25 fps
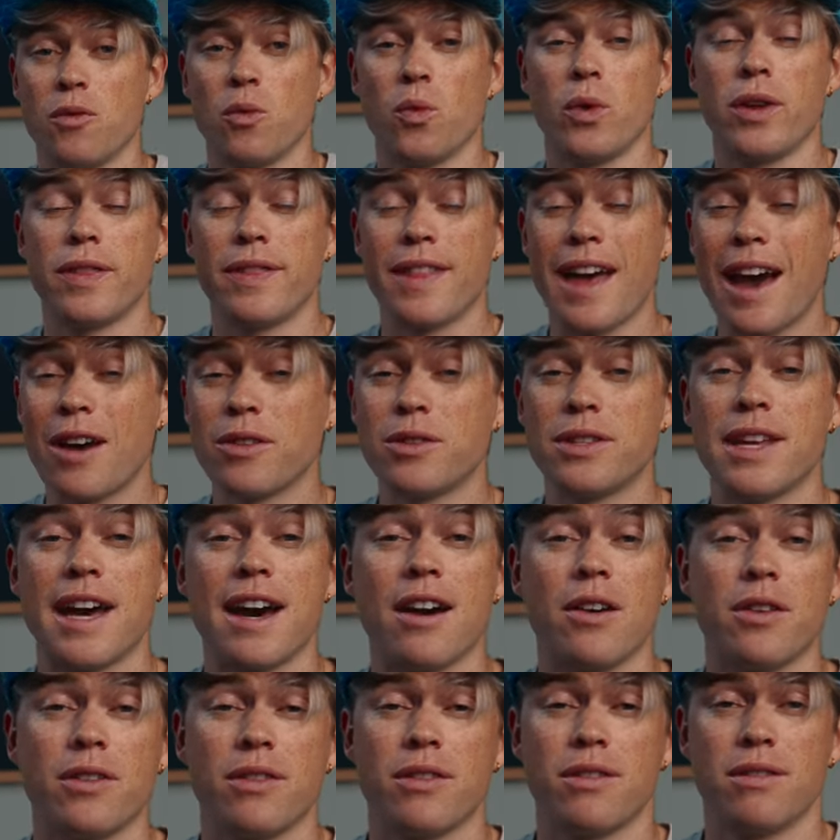Without
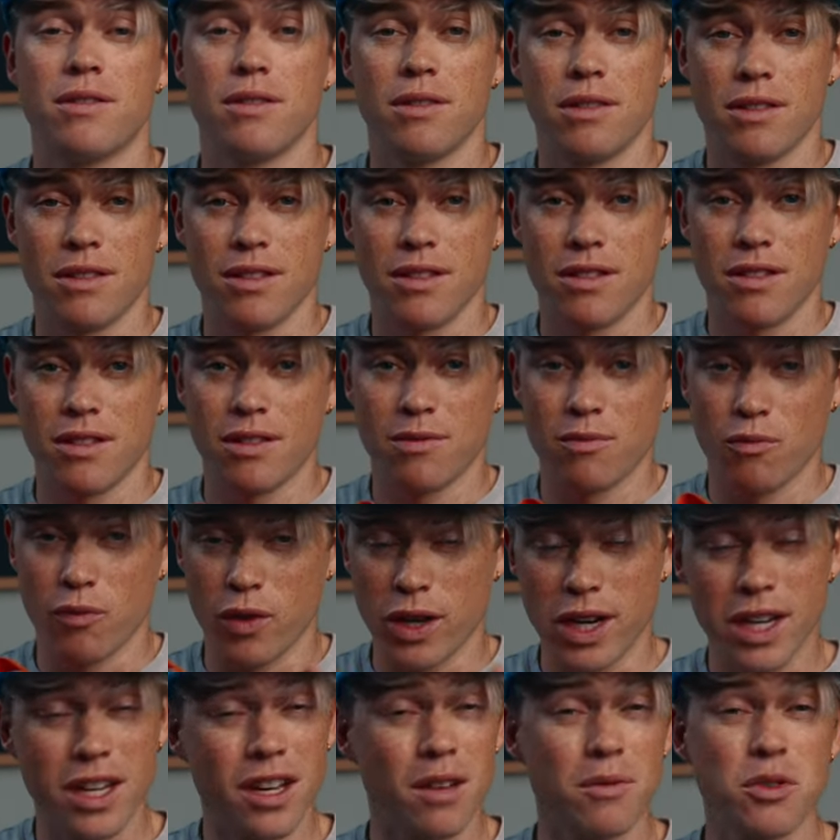doubt,
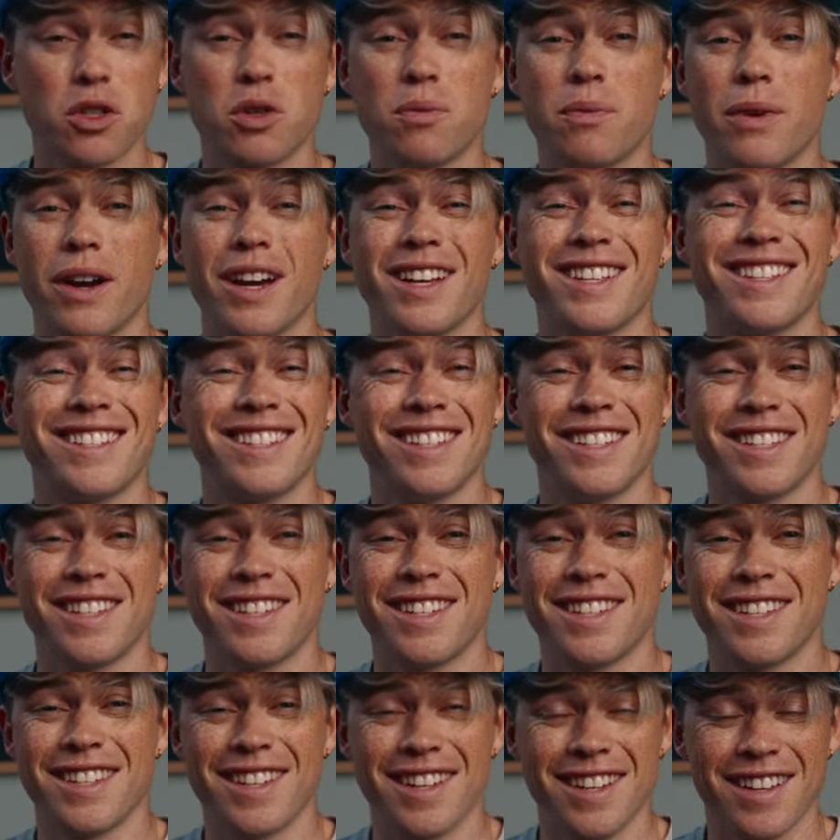when it comes to
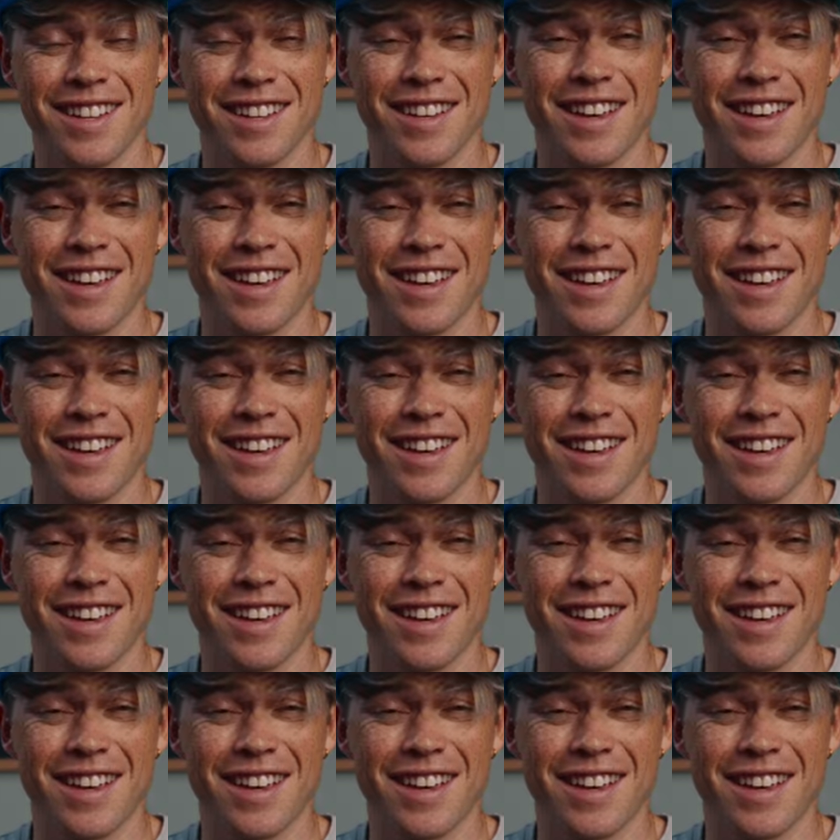brightness